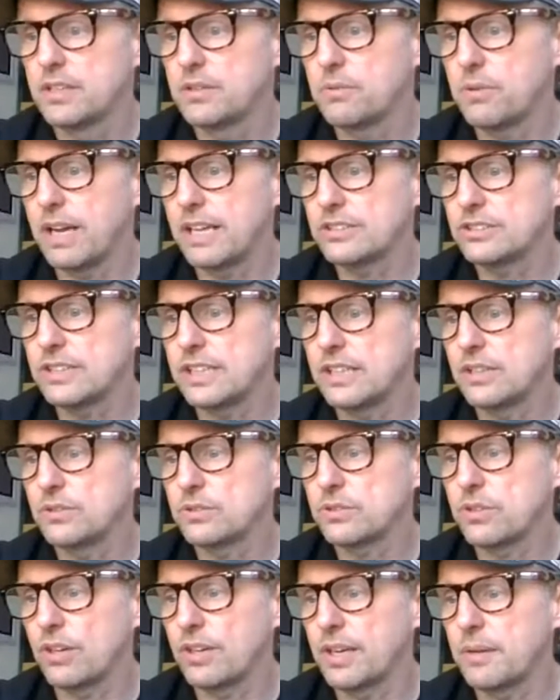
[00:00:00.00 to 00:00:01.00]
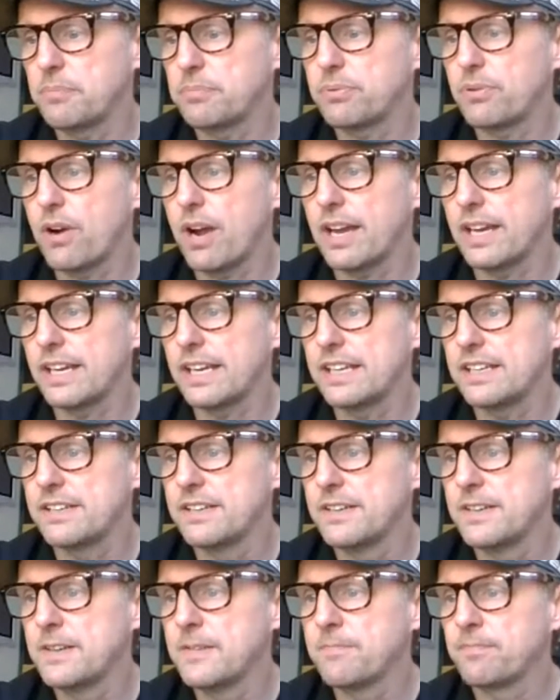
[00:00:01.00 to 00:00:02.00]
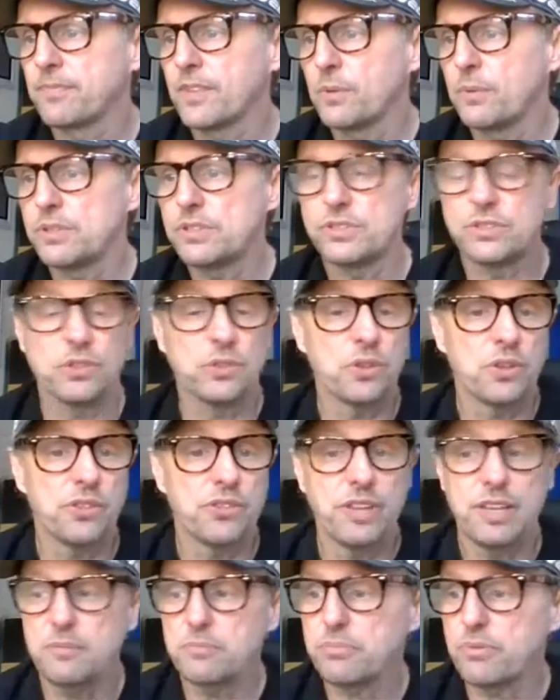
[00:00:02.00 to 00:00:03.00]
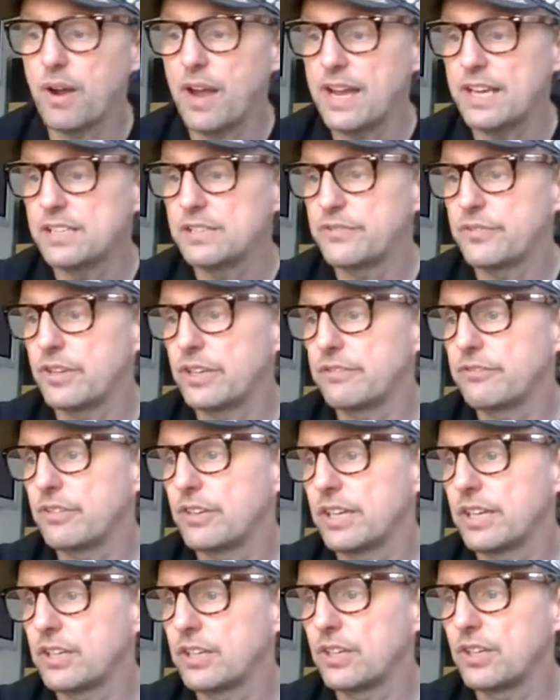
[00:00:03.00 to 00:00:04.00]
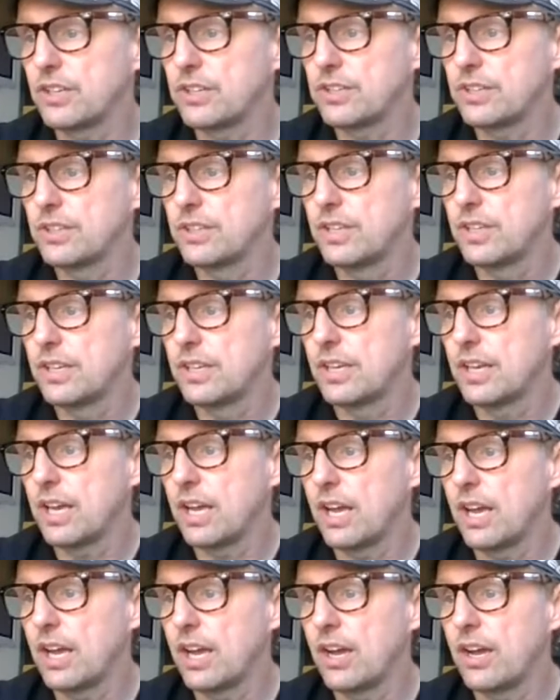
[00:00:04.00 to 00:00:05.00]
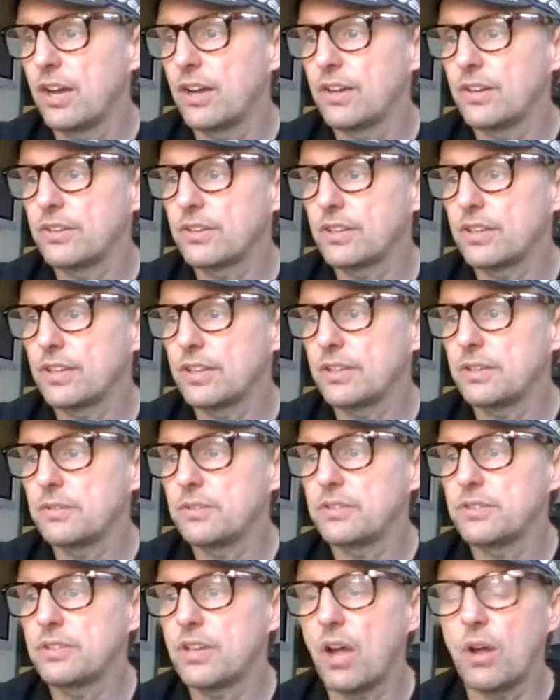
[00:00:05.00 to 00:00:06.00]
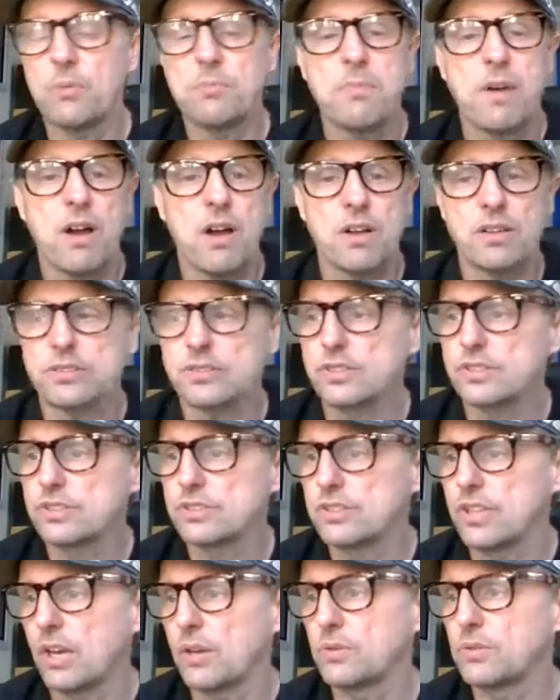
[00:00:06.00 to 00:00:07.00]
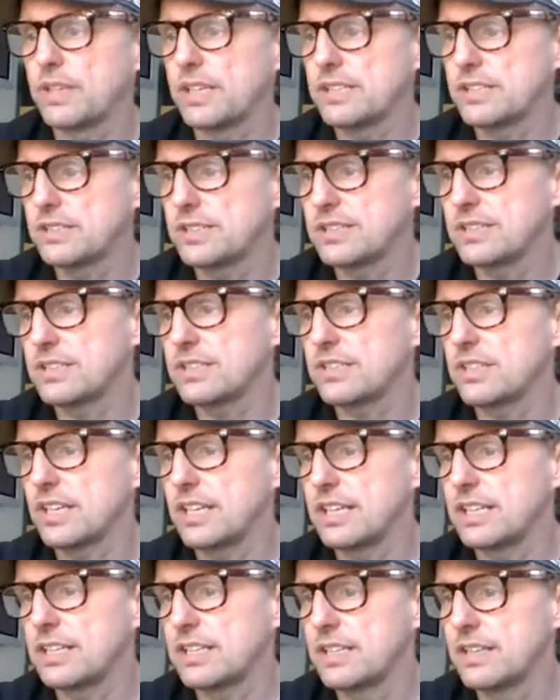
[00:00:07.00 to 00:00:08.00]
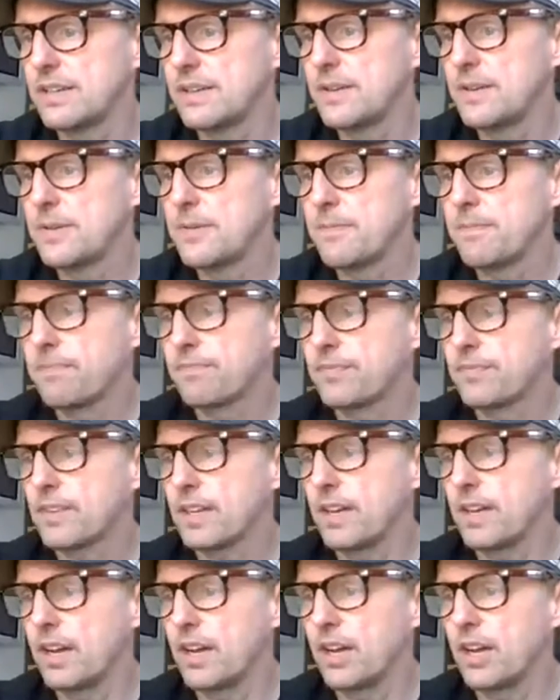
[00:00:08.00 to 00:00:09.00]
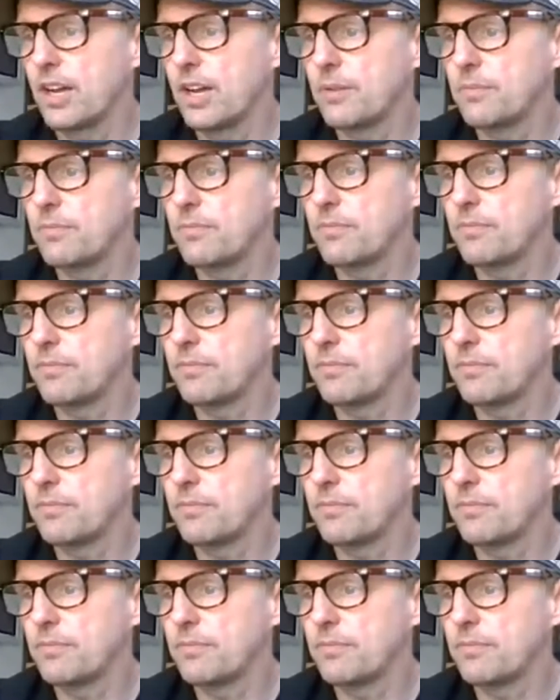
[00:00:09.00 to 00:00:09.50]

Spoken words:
well, actually, it looks like they're praying, which is a good thing. Praying is very, very good. No masks, no distancing. And